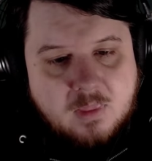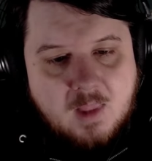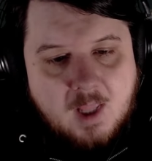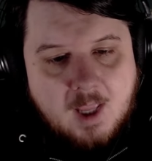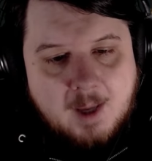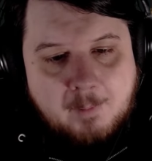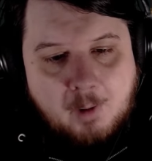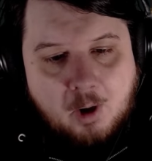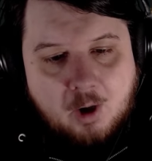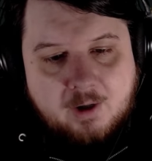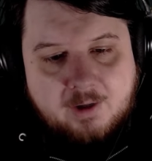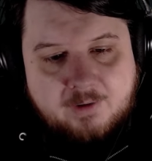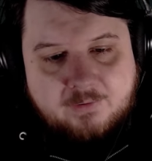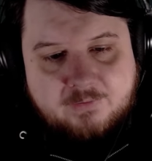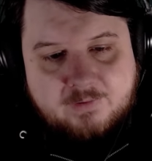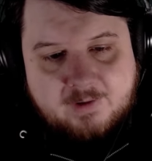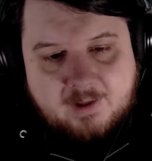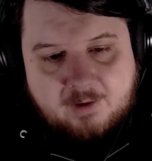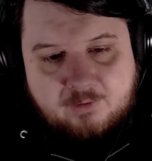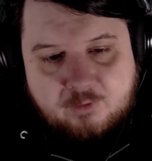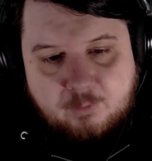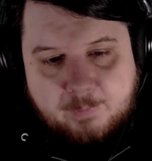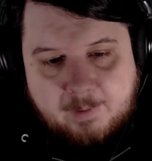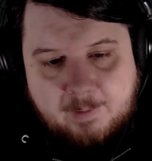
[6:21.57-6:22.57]
I'm already
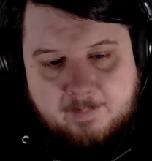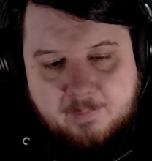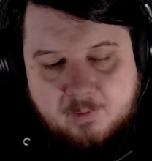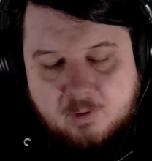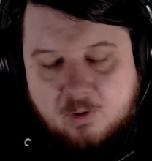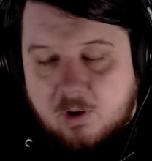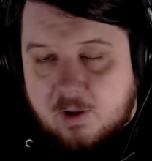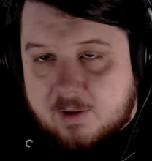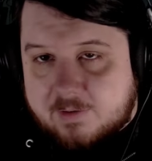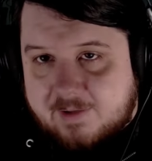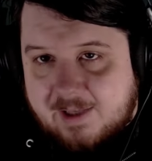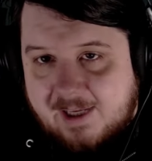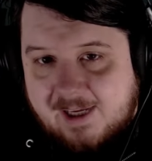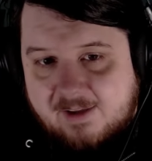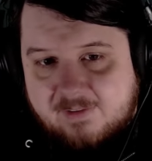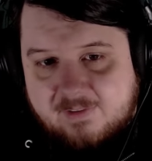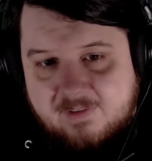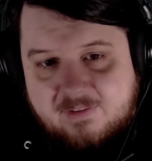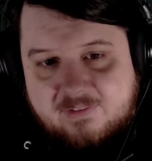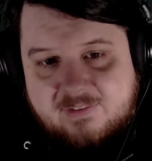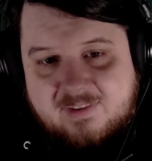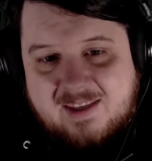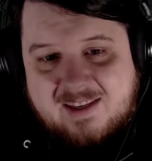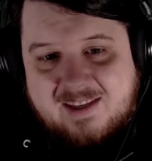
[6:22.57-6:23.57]
seeing some people take
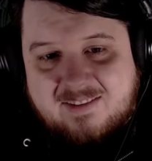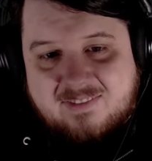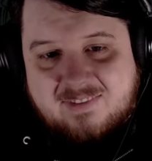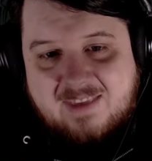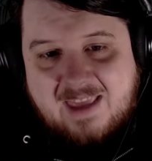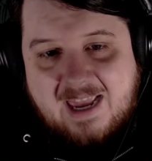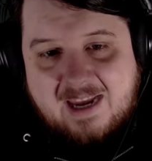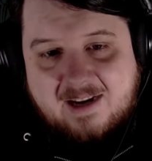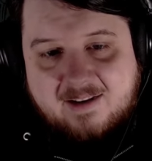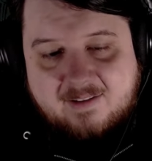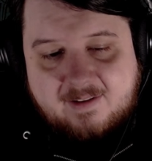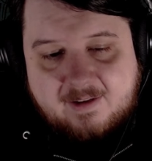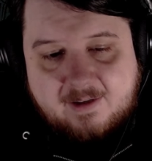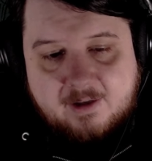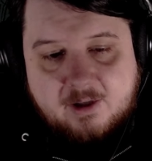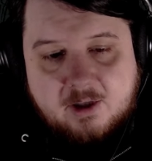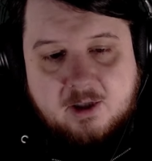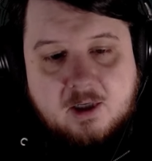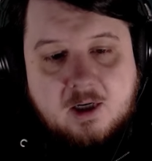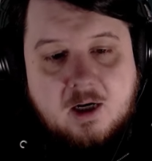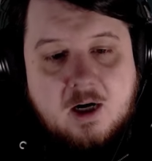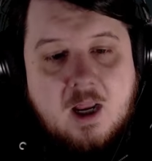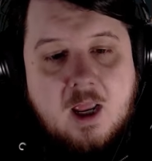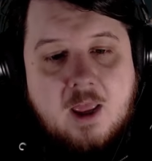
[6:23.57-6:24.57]
this exact
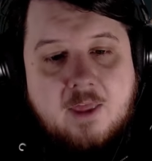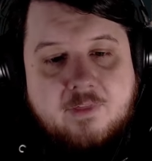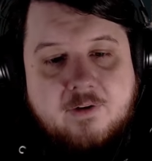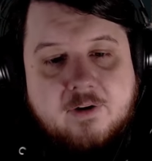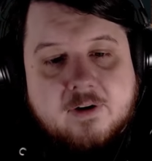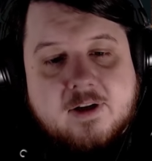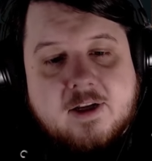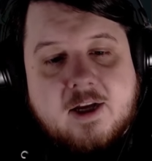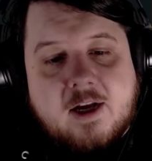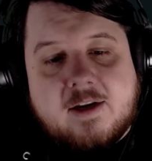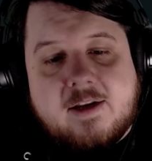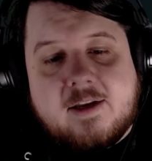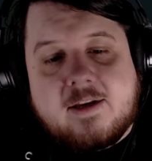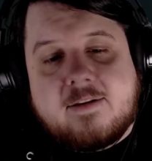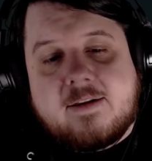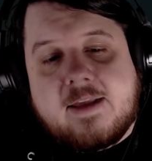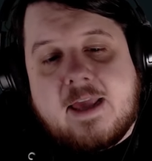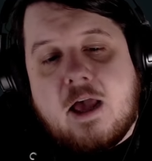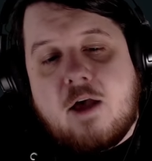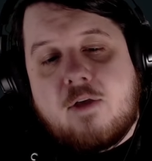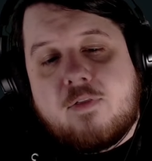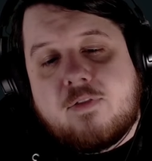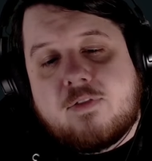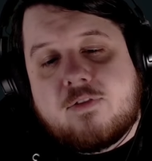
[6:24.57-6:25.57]
here. They're cutting
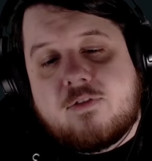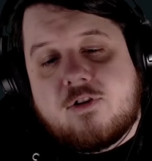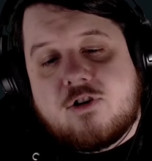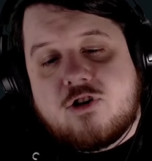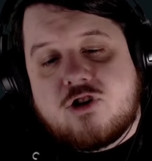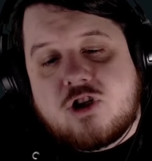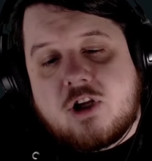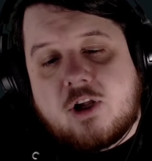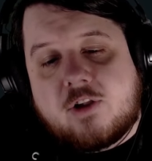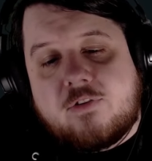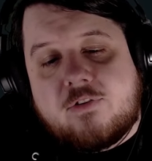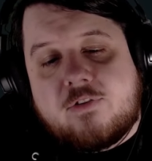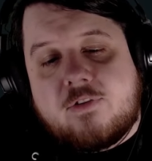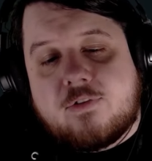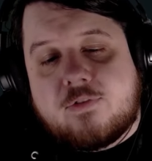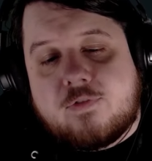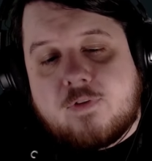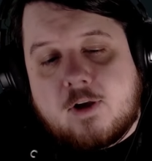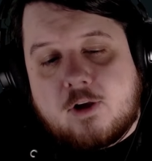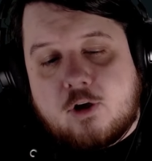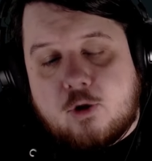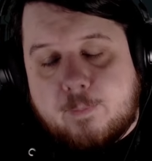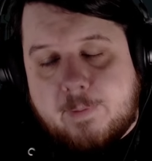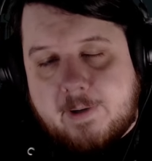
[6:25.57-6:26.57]
down to just this
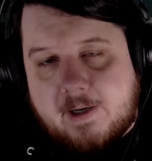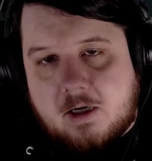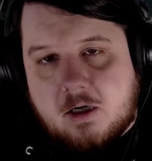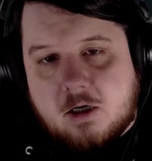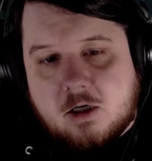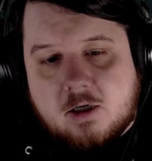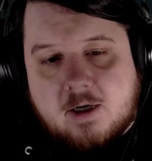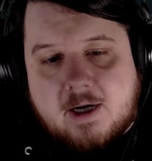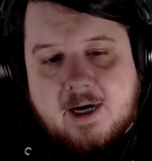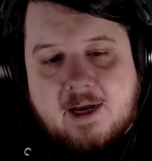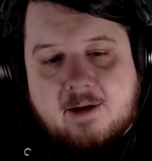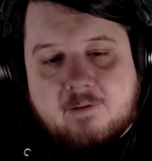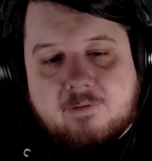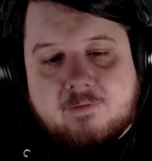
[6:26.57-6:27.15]
final paragraph